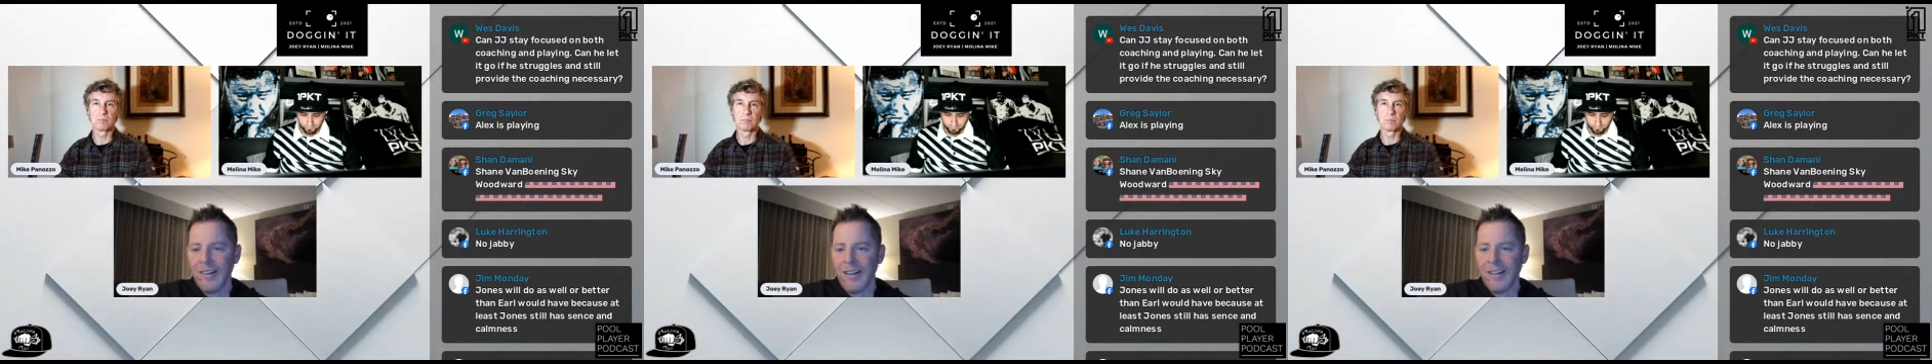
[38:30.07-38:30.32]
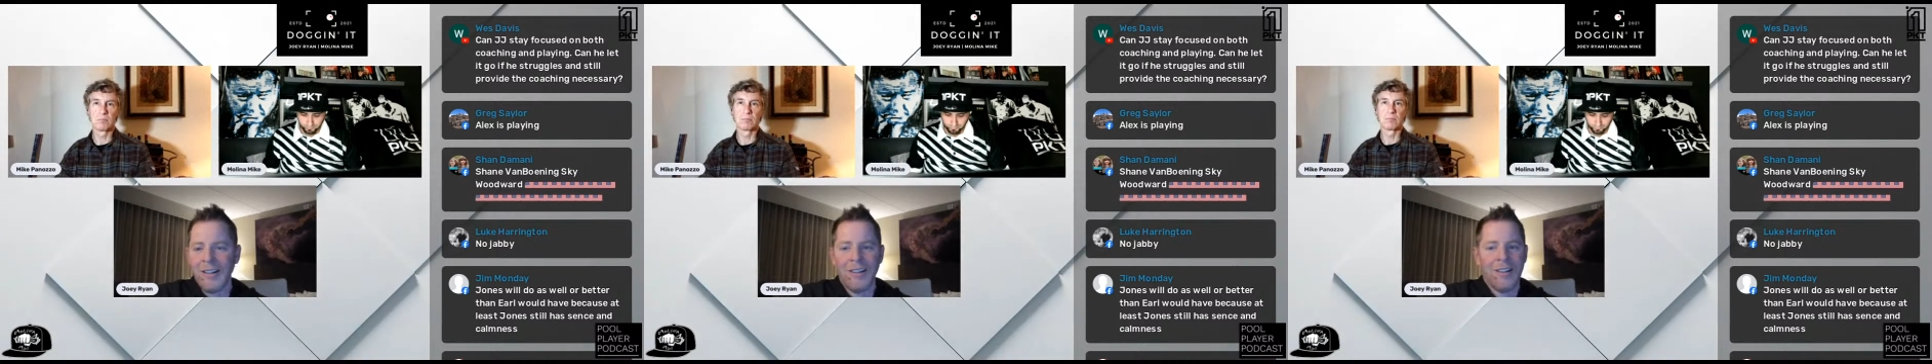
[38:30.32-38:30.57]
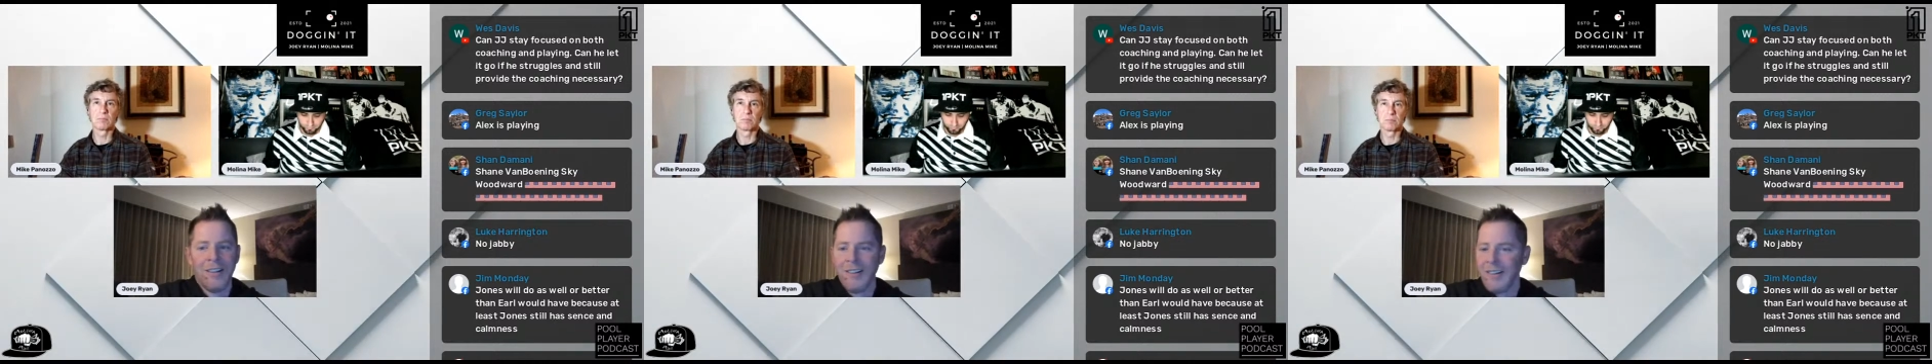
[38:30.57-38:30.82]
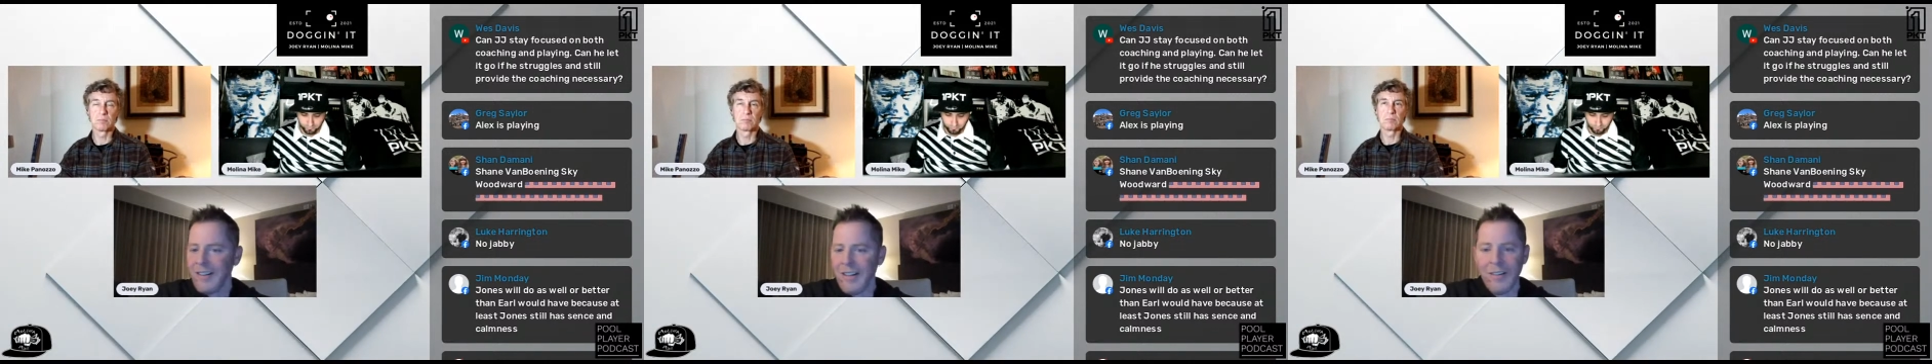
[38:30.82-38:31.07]
Like,
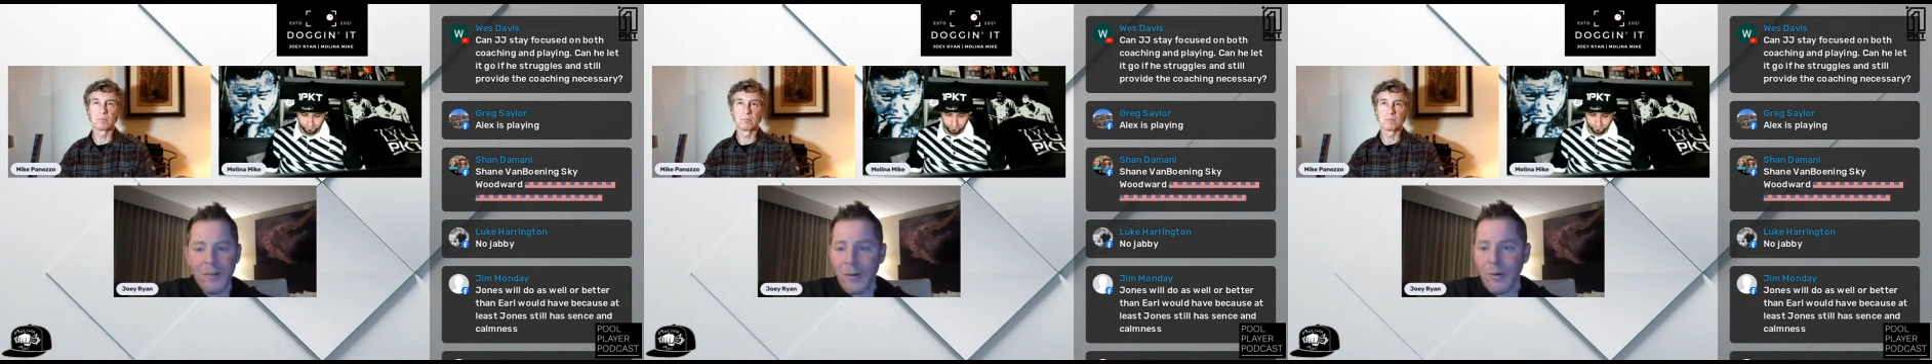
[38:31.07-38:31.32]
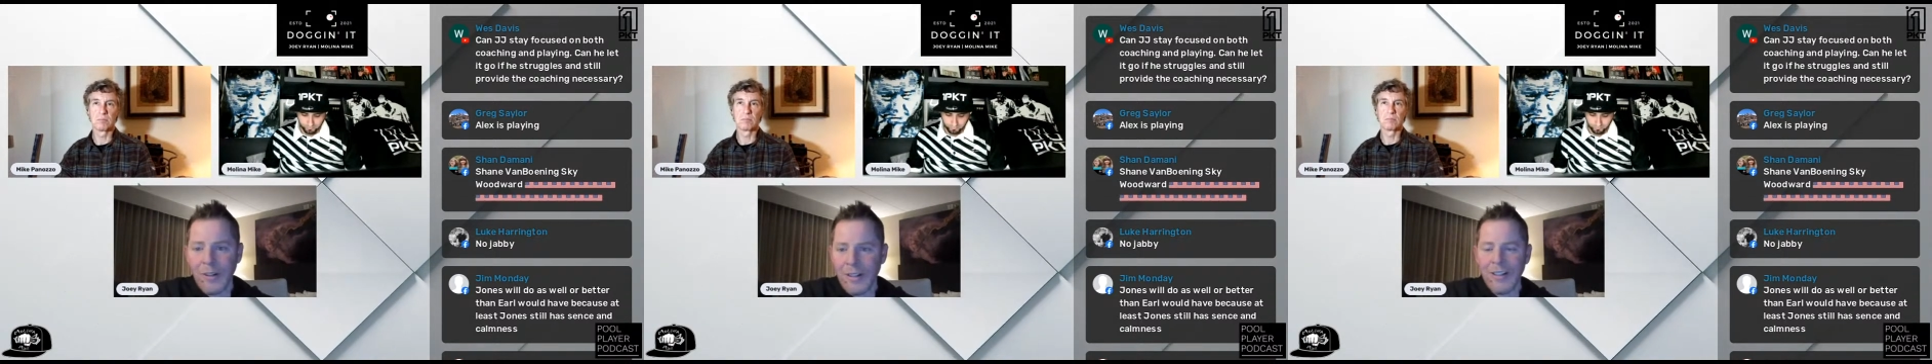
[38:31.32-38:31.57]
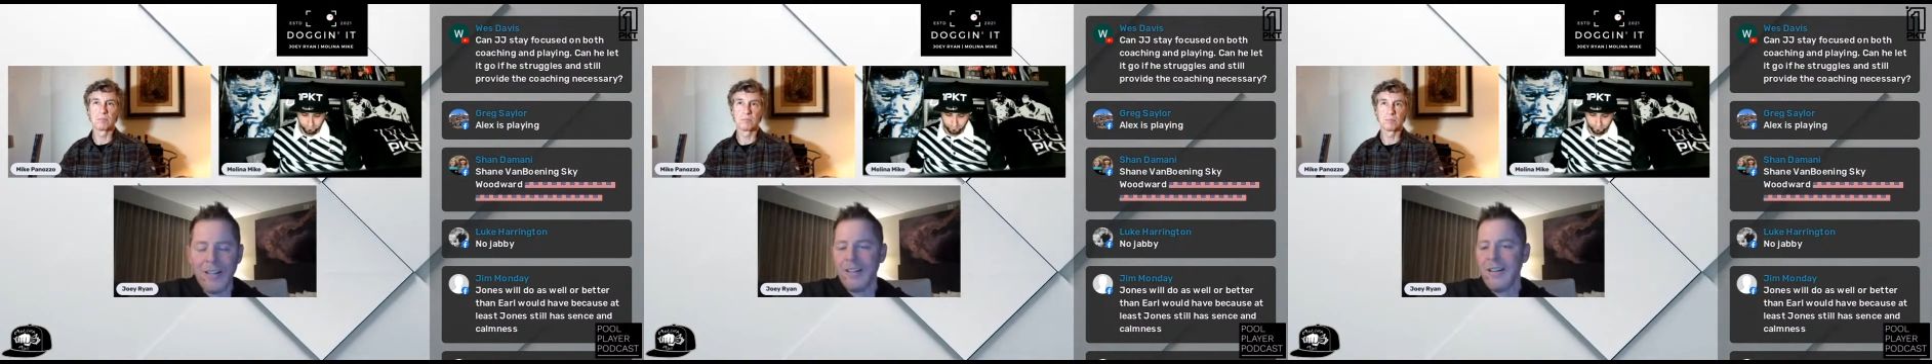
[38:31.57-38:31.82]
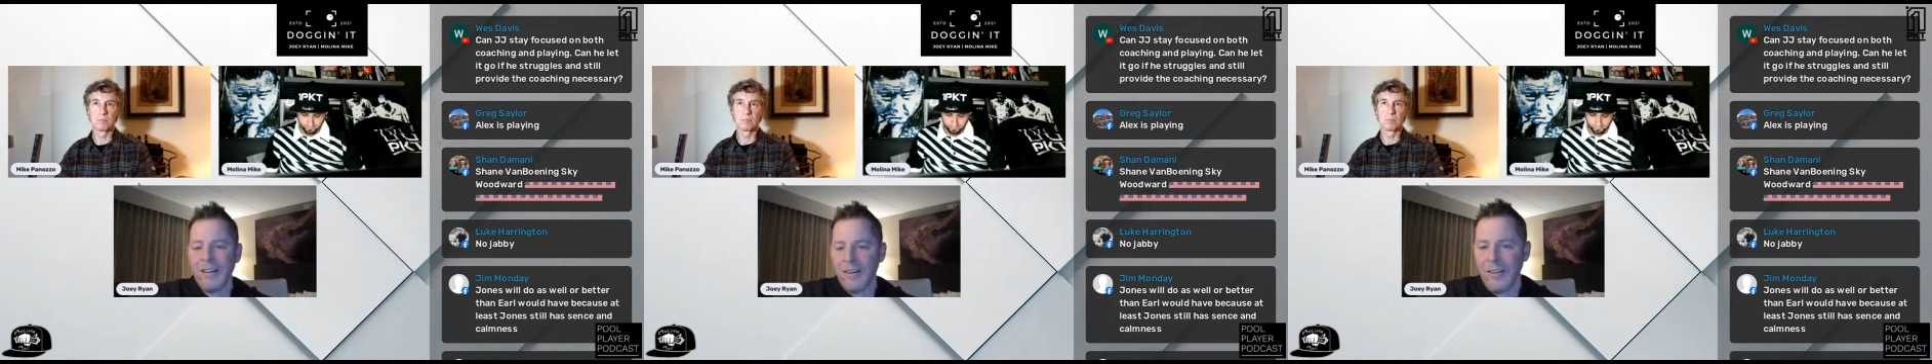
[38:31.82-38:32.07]
are
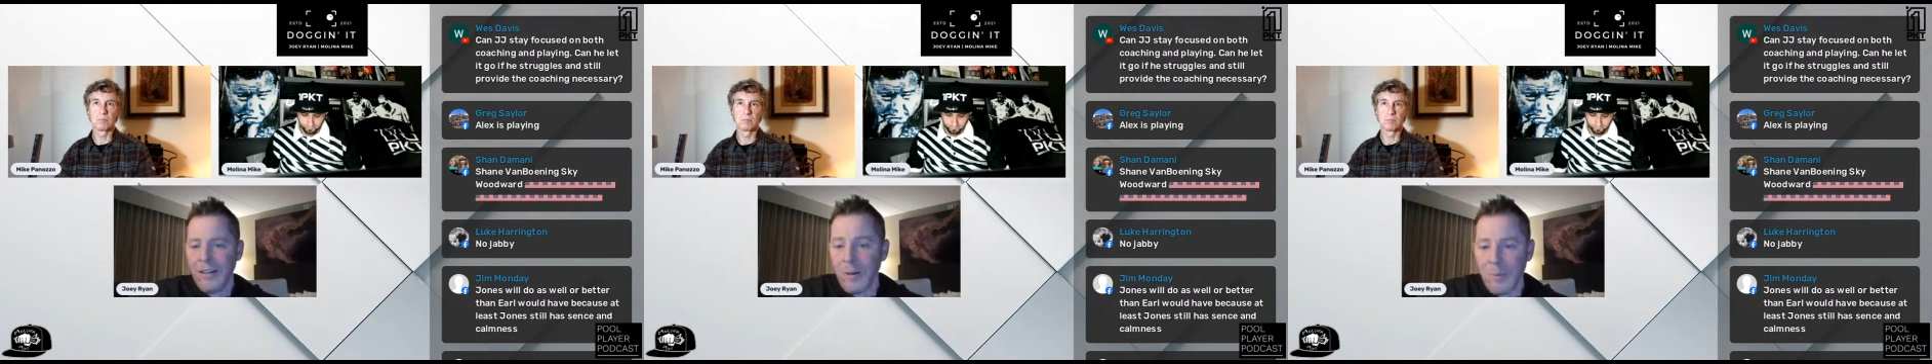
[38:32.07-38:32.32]
they